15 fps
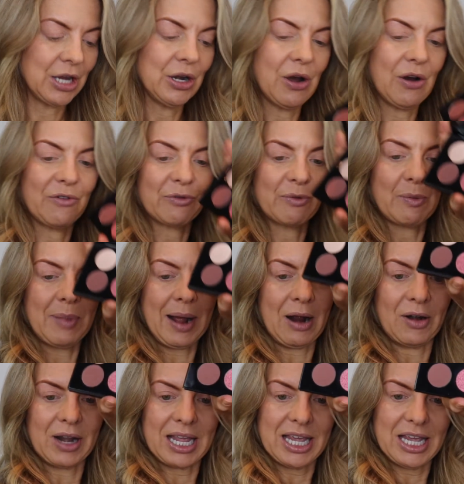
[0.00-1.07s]
know, from
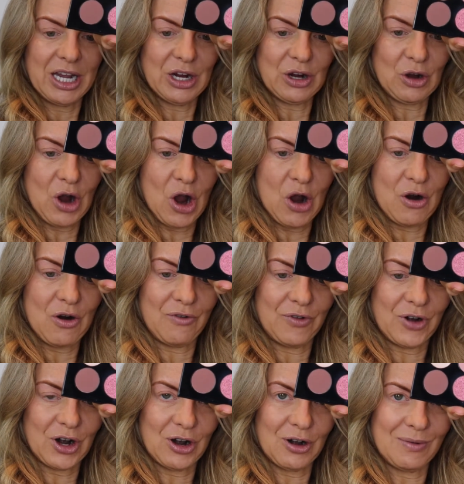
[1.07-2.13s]
about here
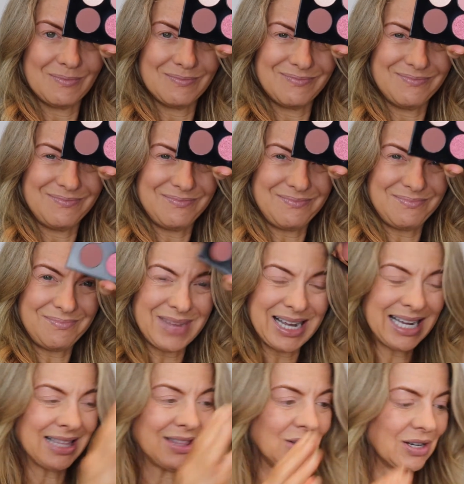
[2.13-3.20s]
over,
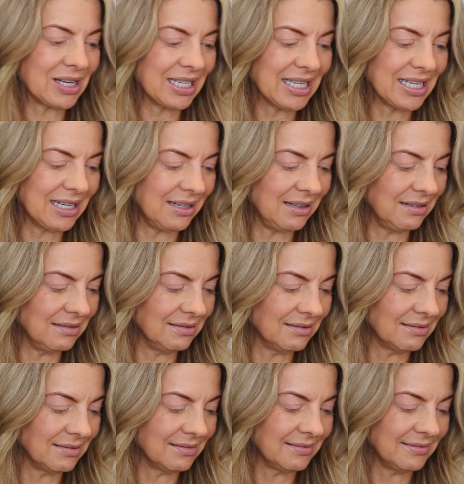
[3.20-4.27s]
might look a little
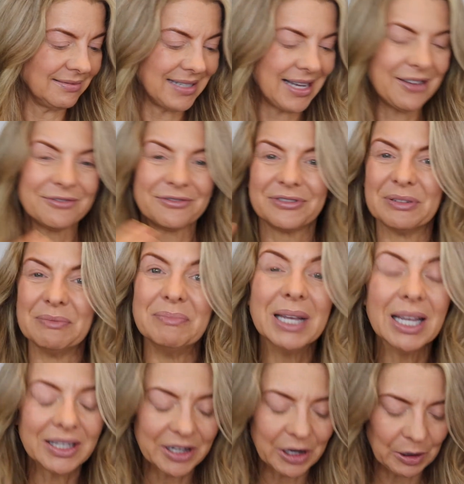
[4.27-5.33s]

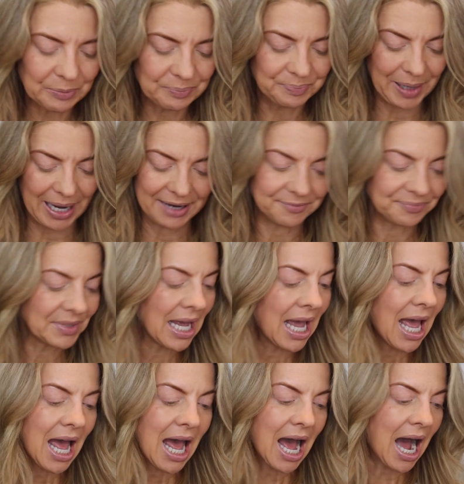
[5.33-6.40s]
familiar, but
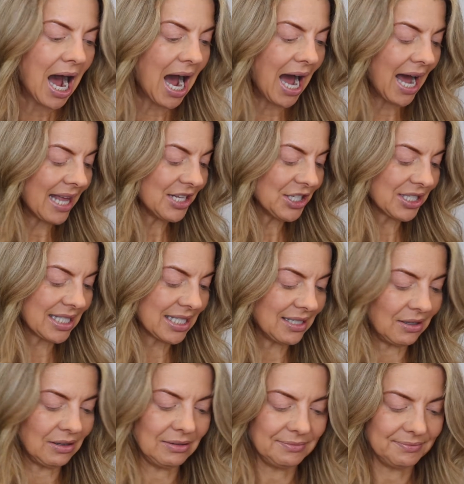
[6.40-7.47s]
I just,
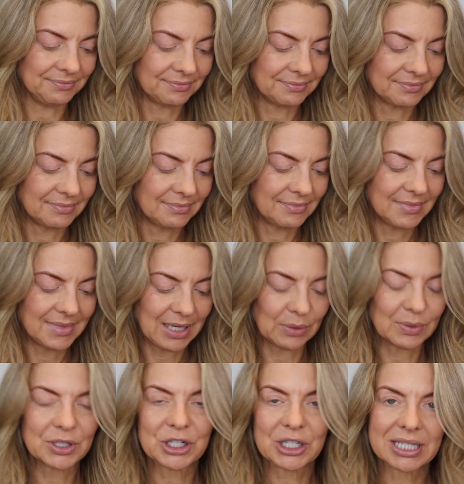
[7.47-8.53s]
there
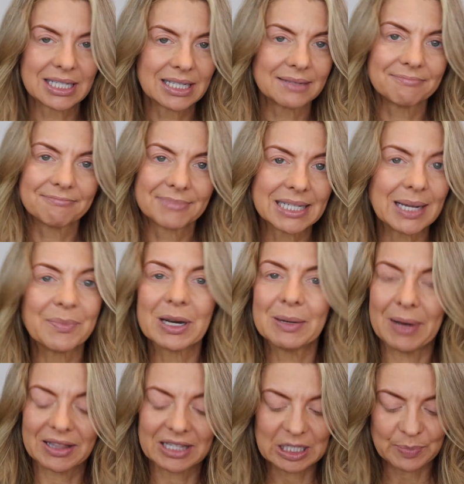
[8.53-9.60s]
was just something
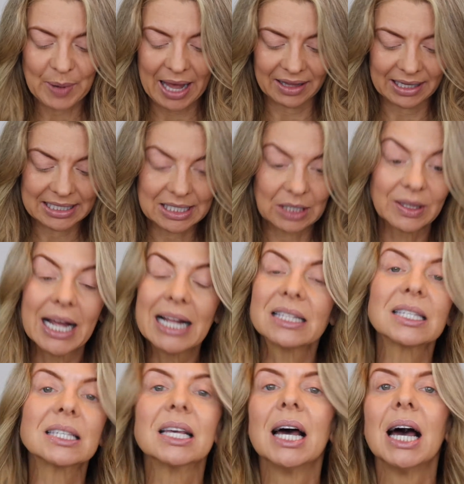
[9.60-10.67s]
about this palette. So
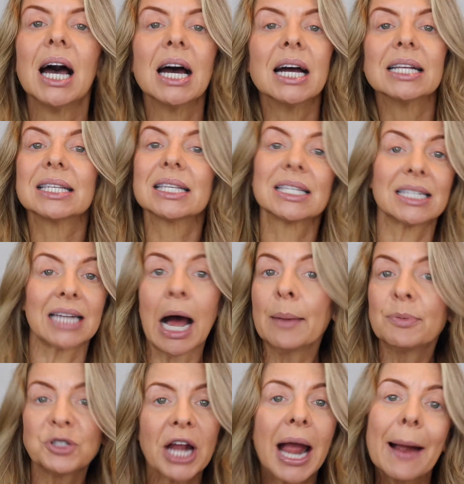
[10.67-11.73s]
let's
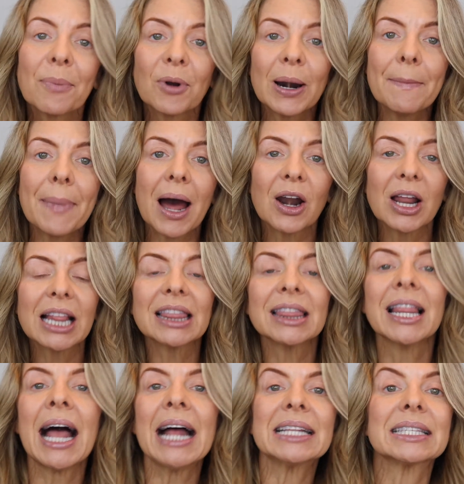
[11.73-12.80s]
stop jabbering about it.
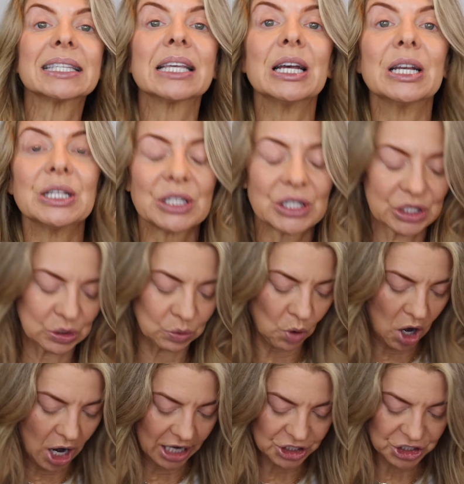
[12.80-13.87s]
Let's
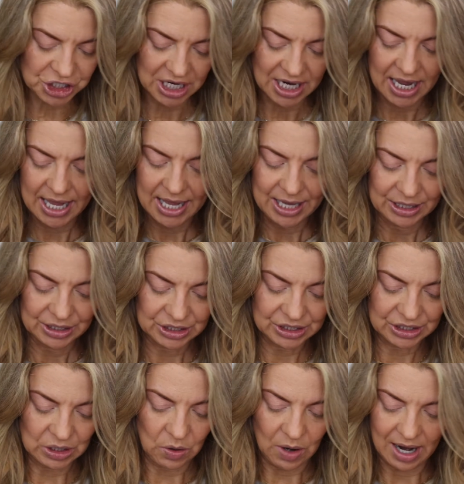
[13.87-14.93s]
swatch.
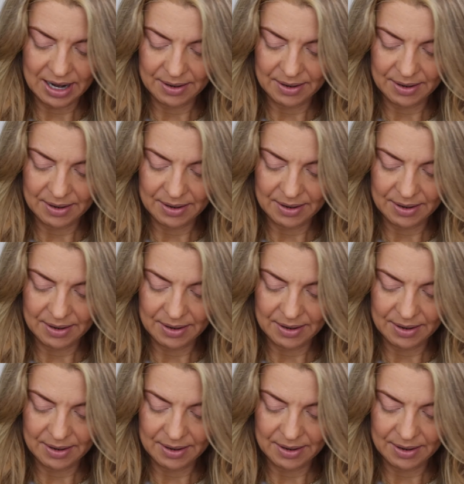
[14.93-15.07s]
So